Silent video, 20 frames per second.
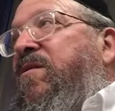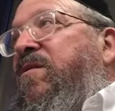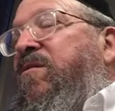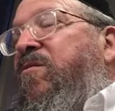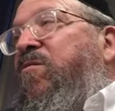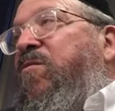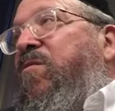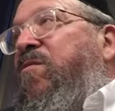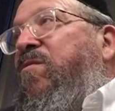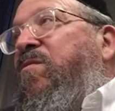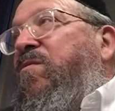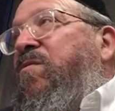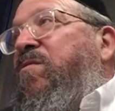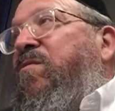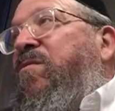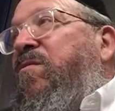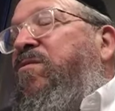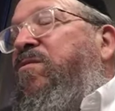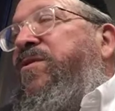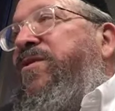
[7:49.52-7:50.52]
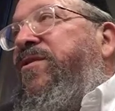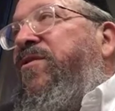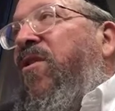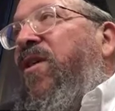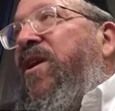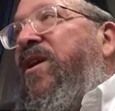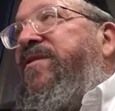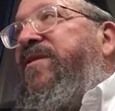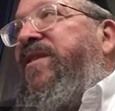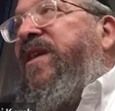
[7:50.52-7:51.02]
Whose
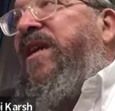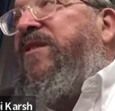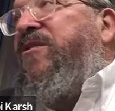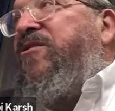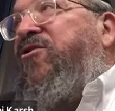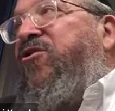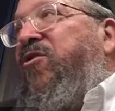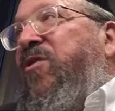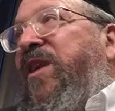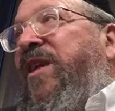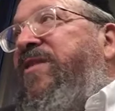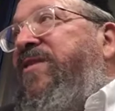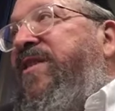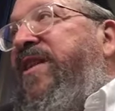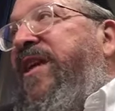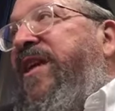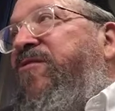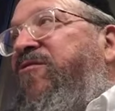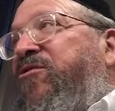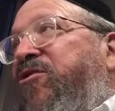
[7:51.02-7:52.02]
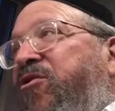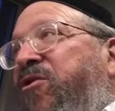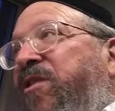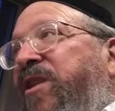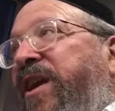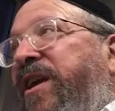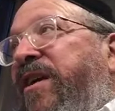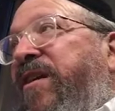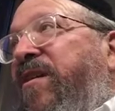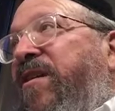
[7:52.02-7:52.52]
song is that? Should I stay or should
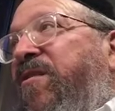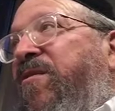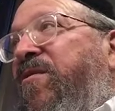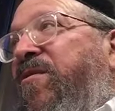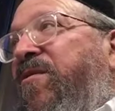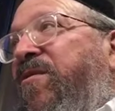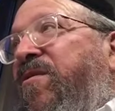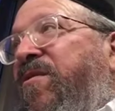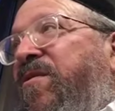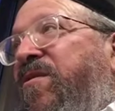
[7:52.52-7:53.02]
I go?